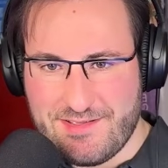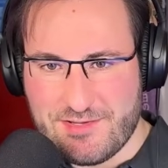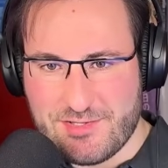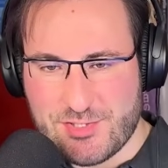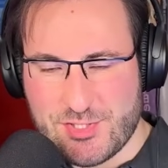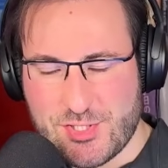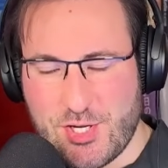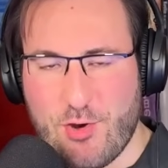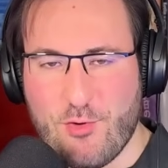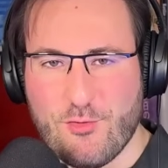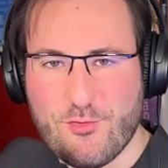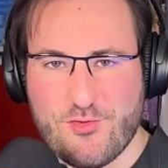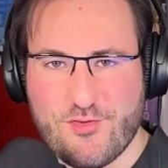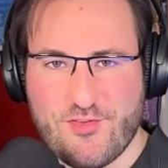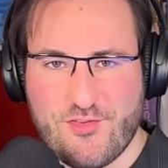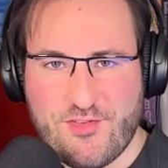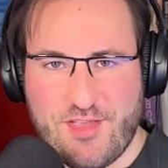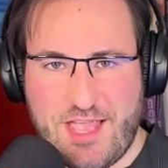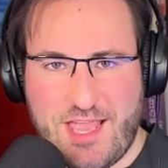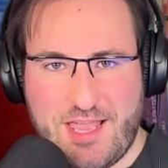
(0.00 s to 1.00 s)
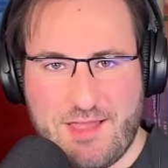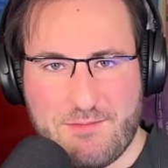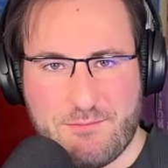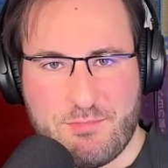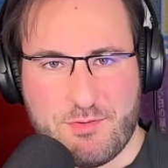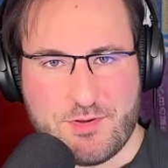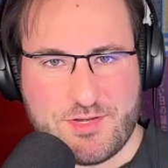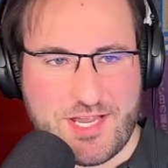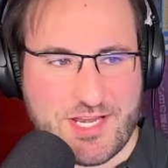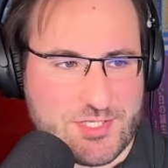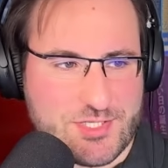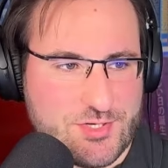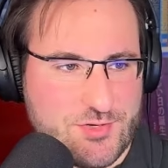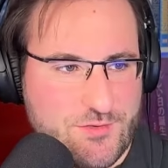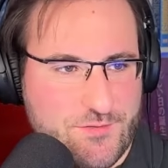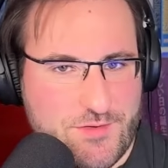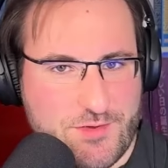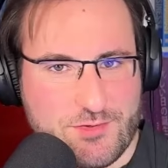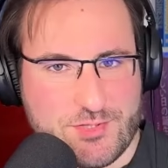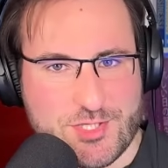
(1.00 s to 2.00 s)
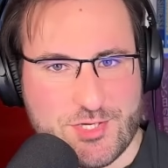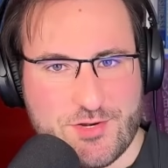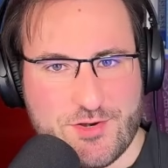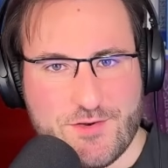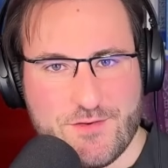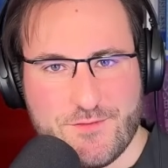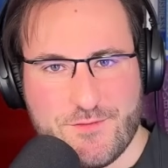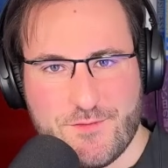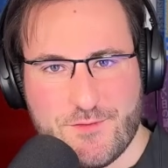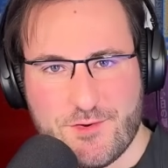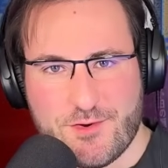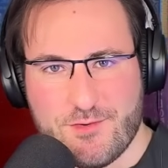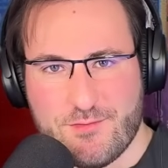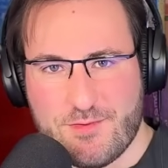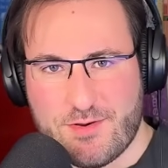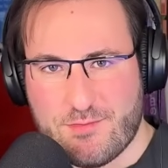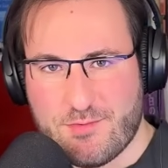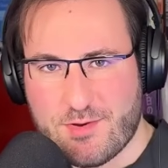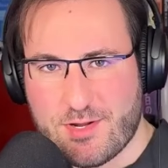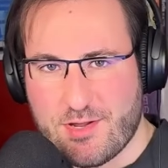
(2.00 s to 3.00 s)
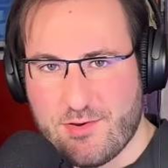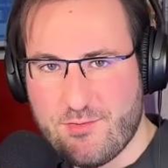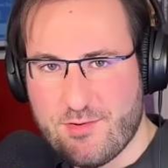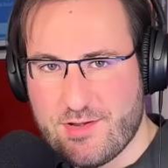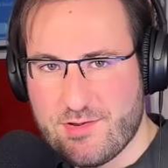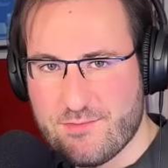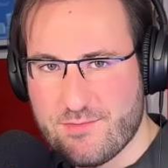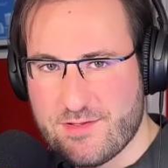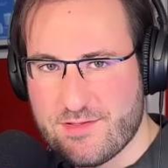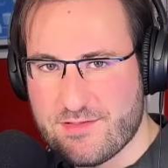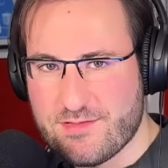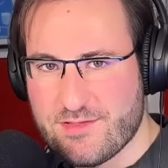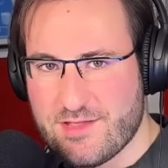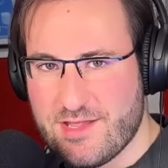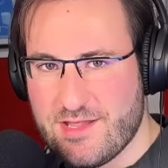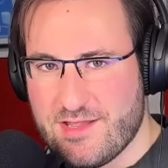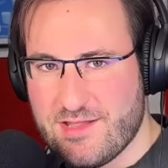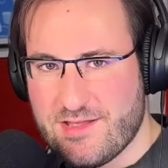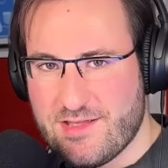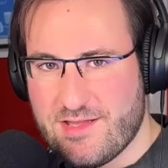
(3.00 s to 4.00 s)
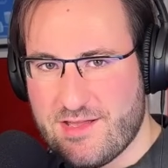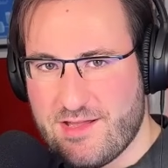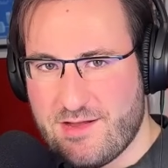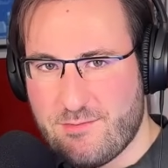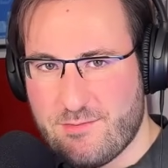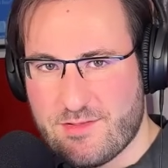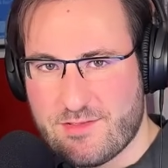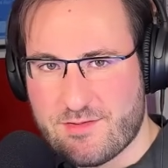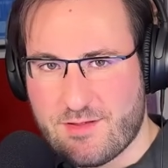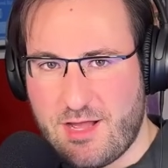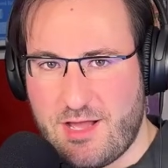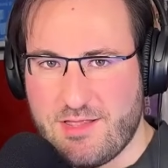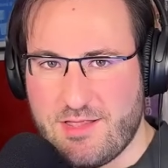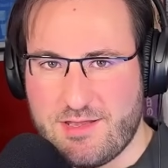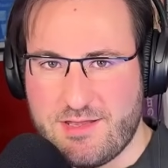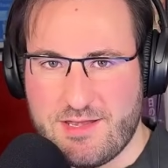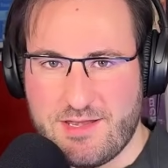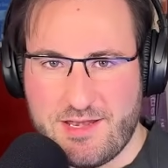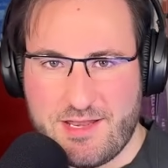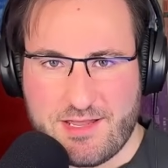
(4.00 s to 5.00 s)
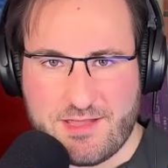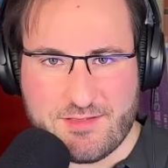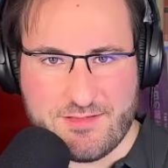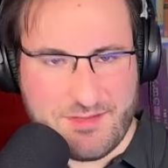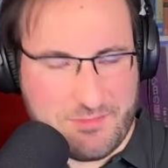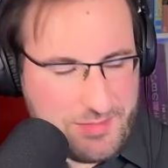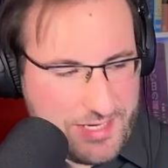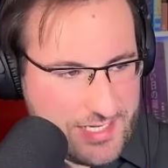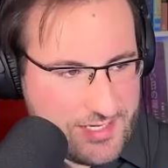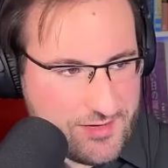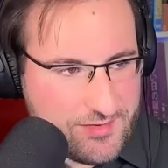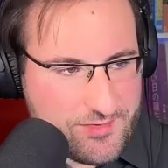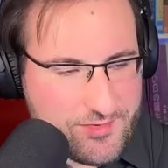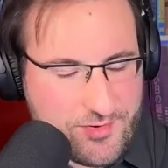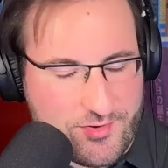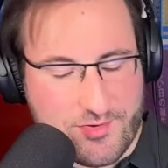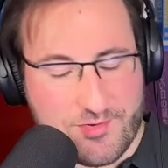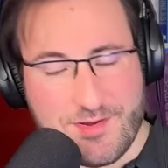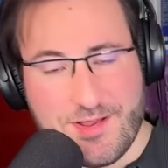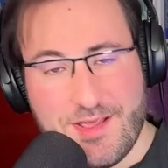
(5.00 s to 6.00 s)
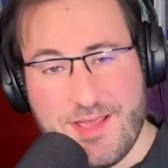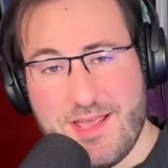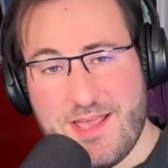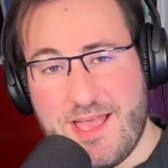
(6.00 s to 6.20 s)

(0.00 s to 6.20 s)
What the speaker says: shows a potential future for where we're going with Kotlin in like the medium term.